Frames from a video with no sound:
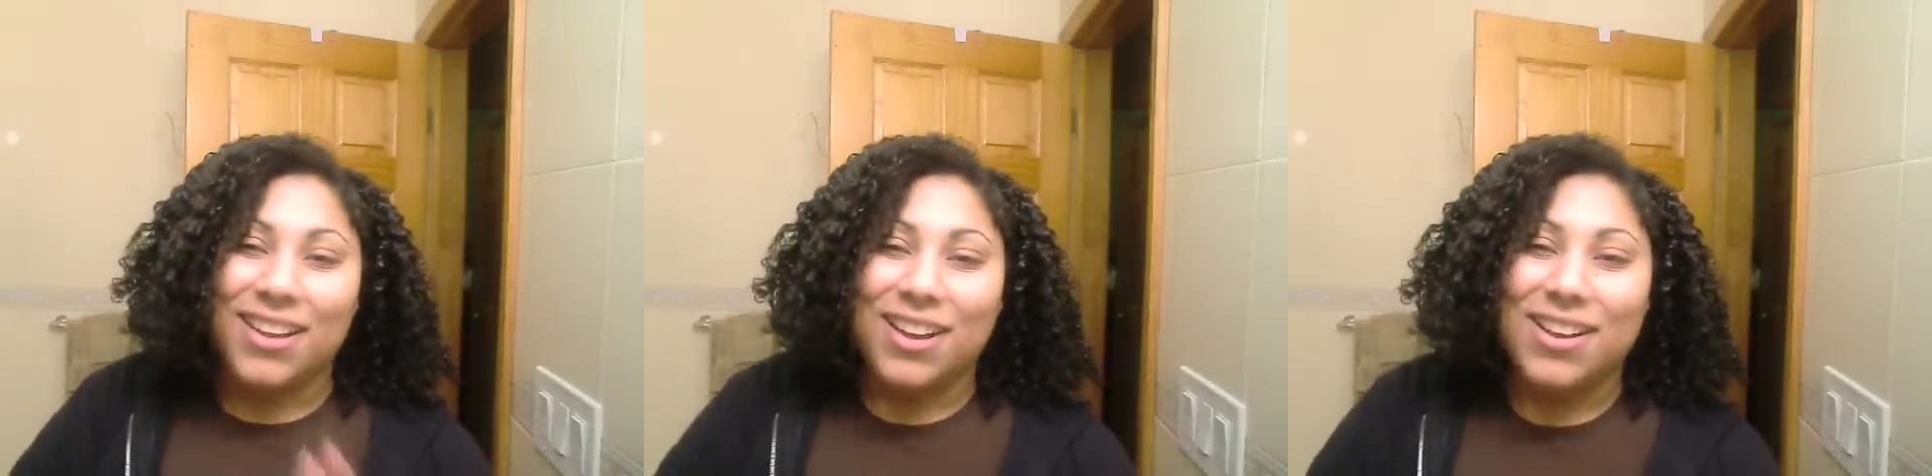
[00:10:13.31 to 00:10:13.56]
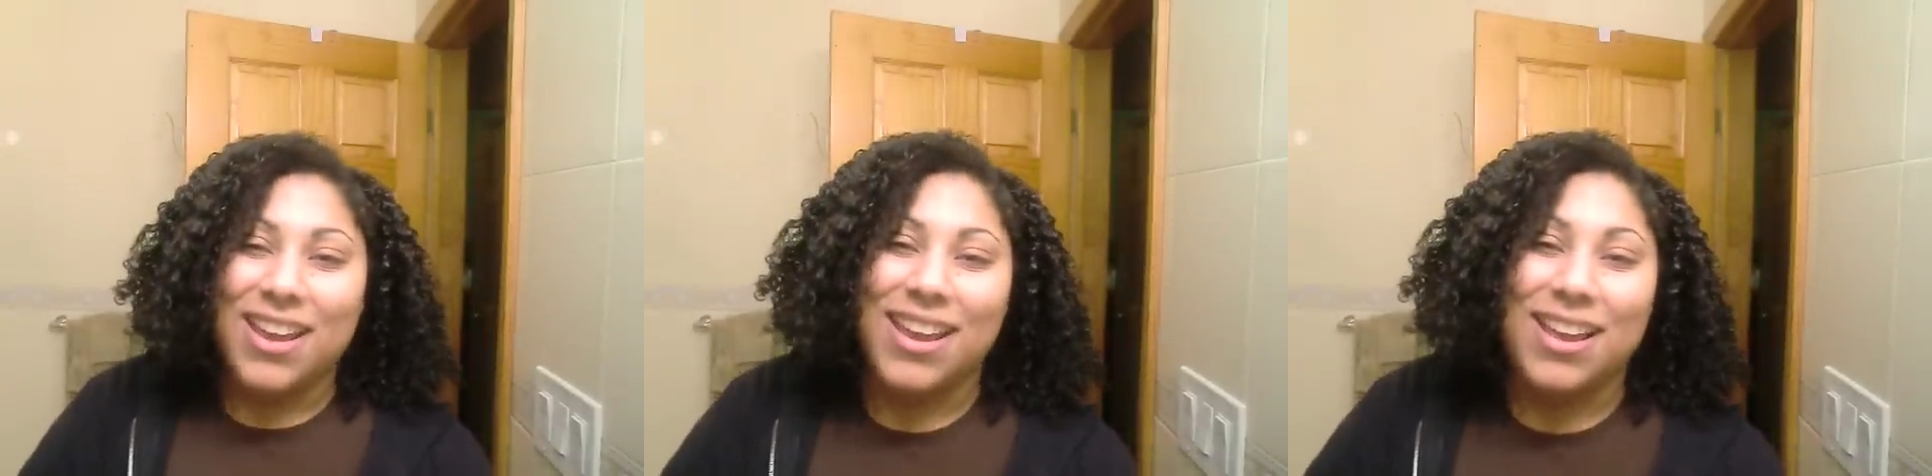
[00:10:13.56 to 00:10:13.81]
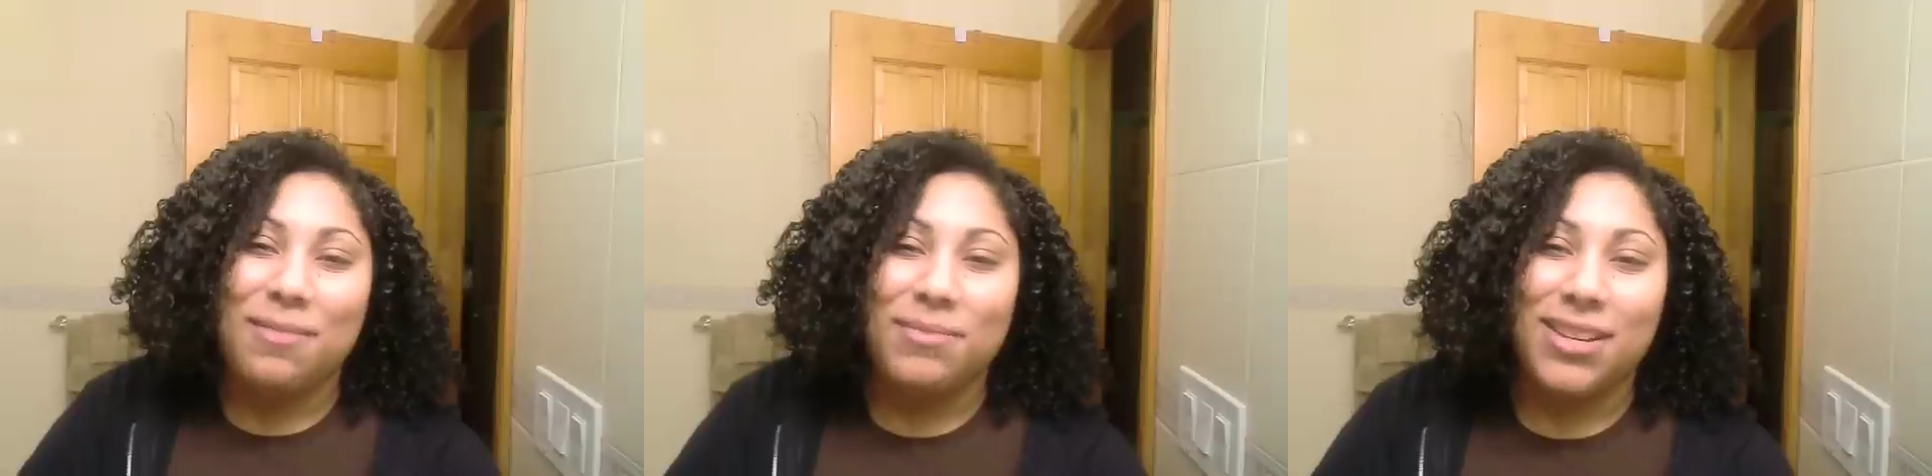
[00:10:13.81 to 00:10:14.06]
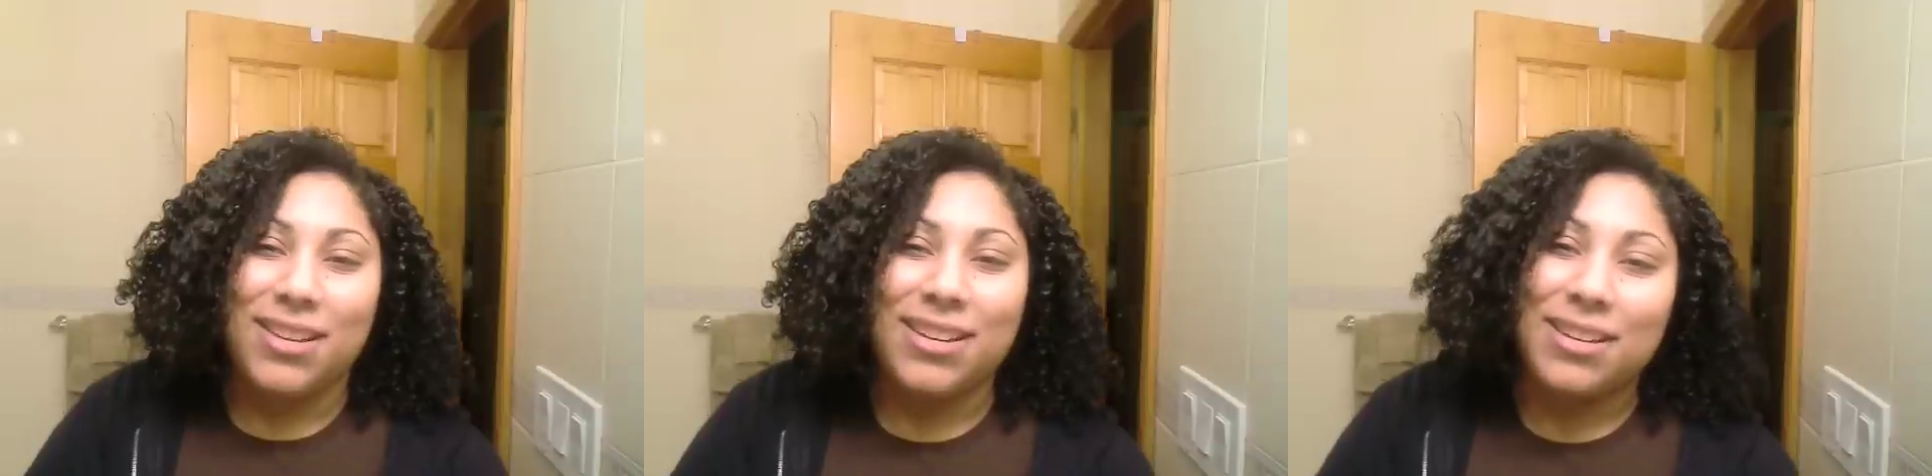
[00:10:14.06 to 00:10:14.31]
Okay, I'm
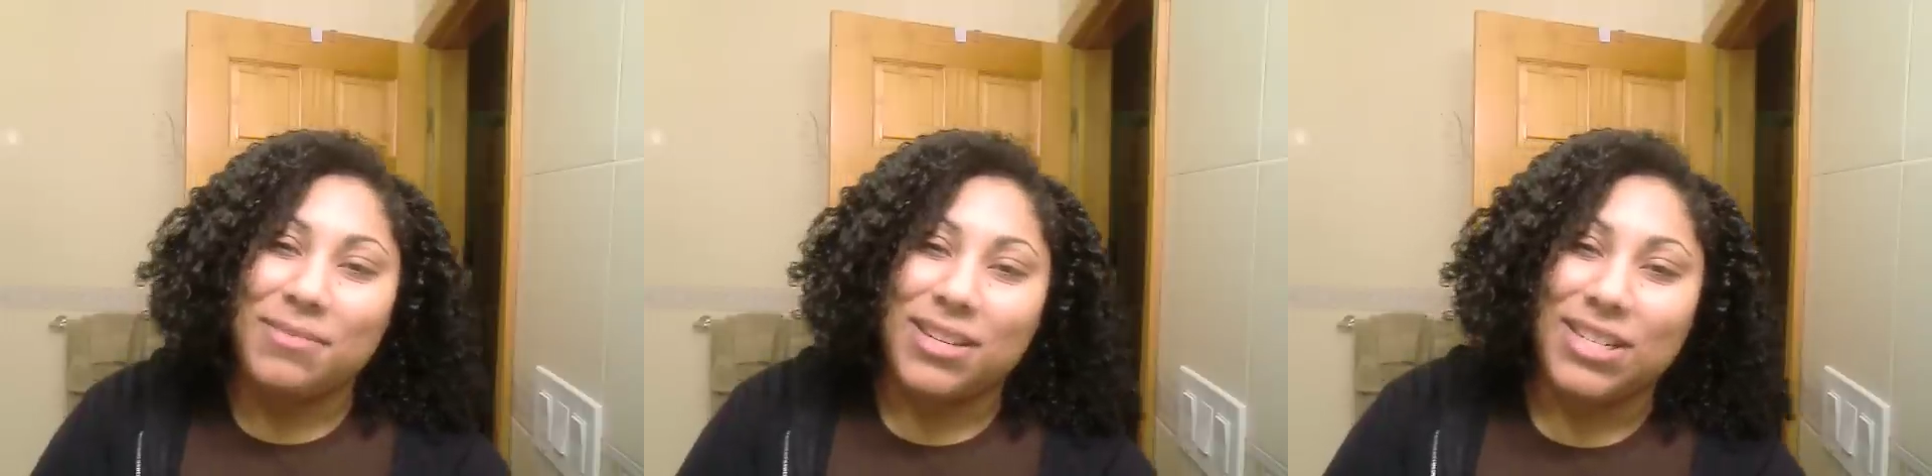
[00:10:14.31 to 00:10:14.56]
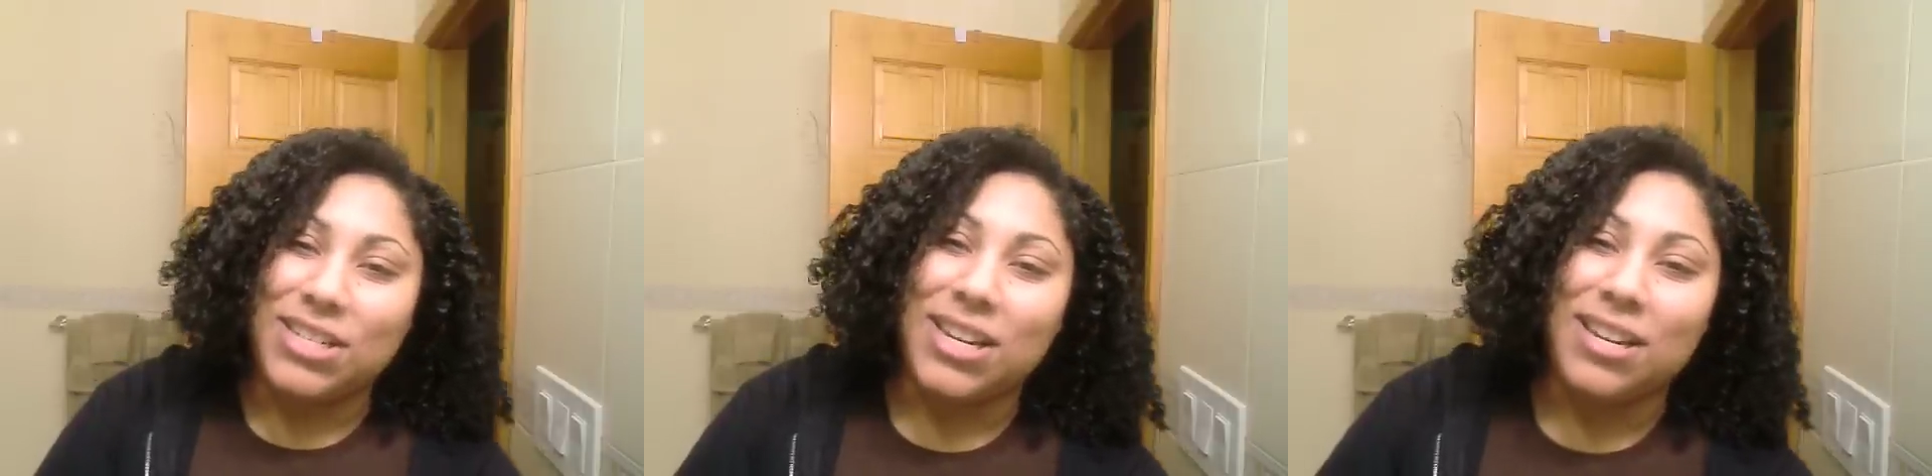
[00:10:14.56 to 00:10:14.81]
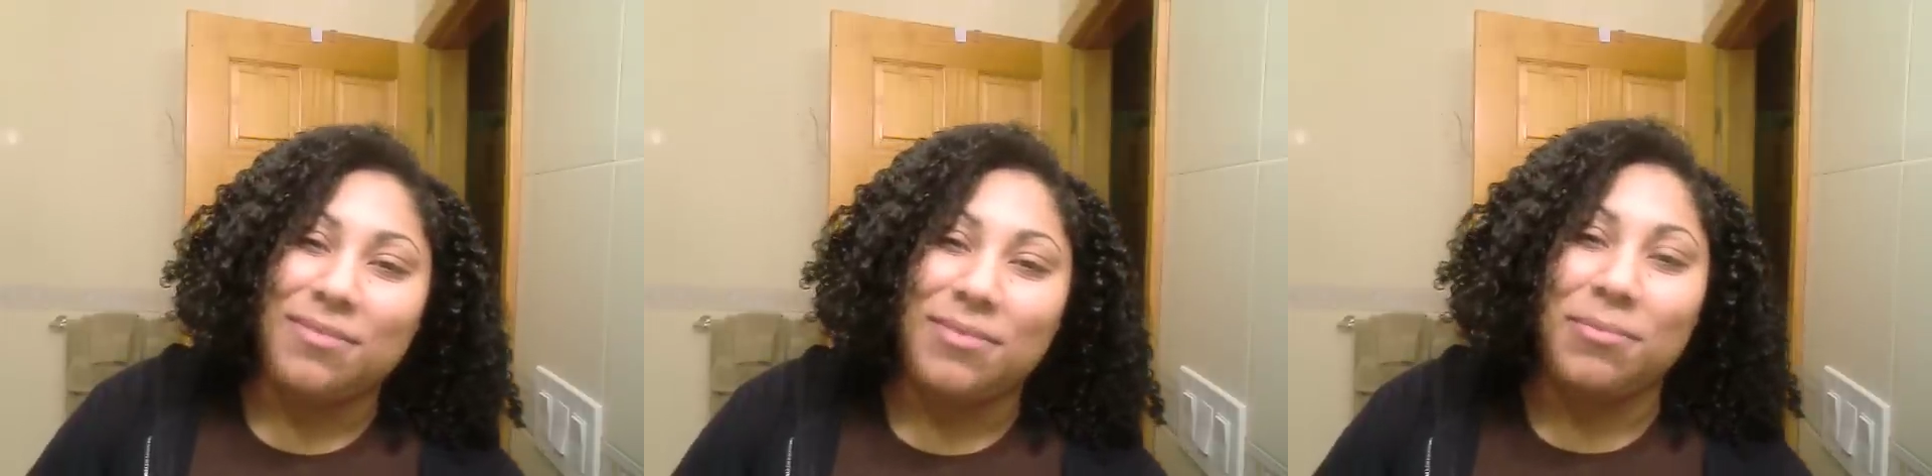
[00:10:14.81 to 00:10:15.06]
done. I'm gonna shut up.